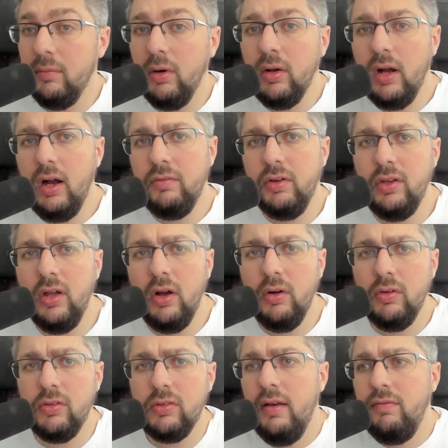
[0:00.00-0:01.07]
We'll cover
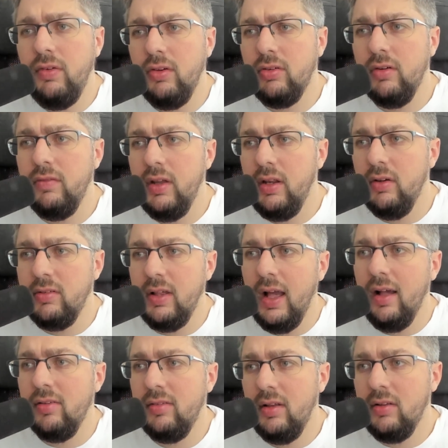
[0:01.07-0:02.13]
those in future videos
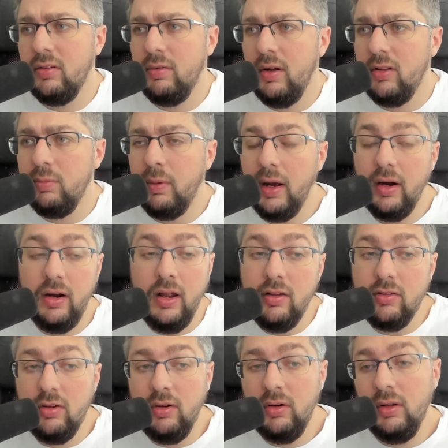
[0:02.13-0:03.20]
as things transpire.
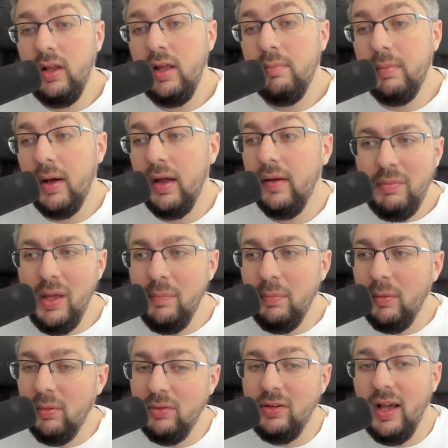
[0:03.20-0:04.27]
It's early, but
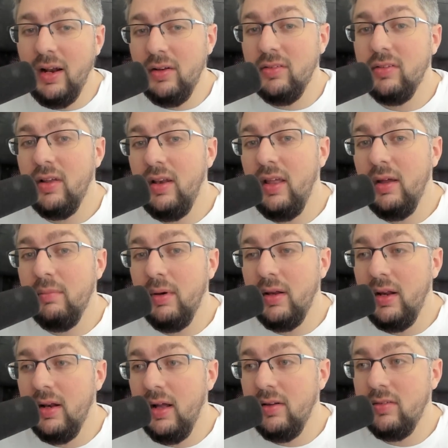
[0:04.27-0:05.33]
people chat on Sunday and
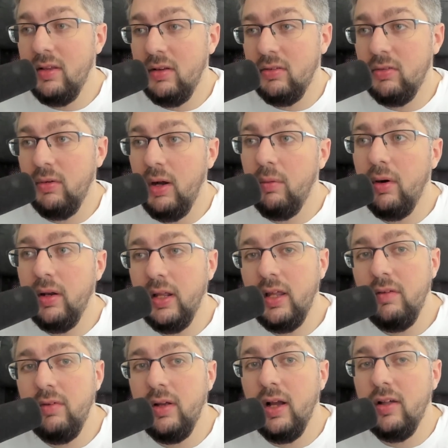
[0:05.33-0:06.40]
Monday nights, and so I wanted to
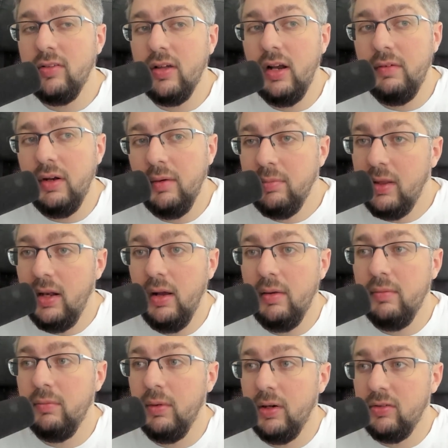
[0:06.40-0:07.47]
give you guys kind of an update
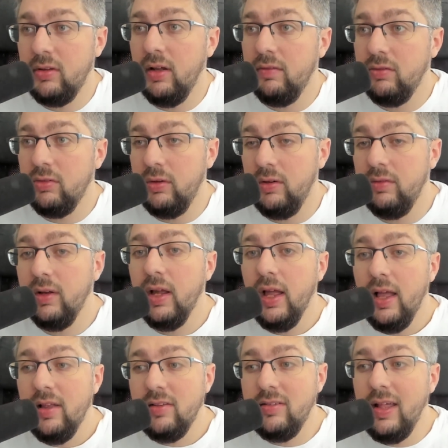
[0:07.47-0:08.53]
on where stuff sort of
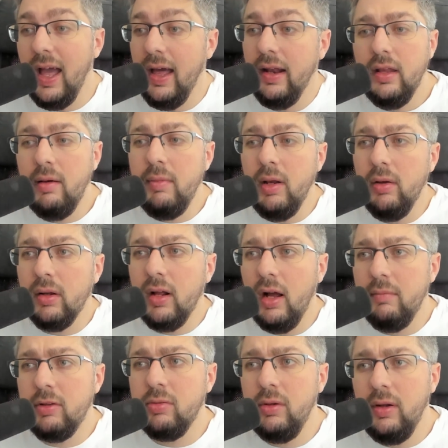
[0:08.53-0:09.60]
sat. Let me know in the
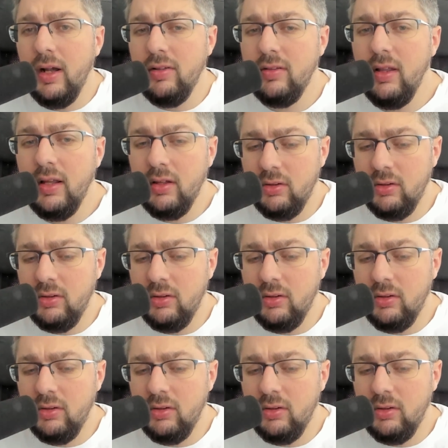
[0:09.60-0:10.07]
comments what you guys think.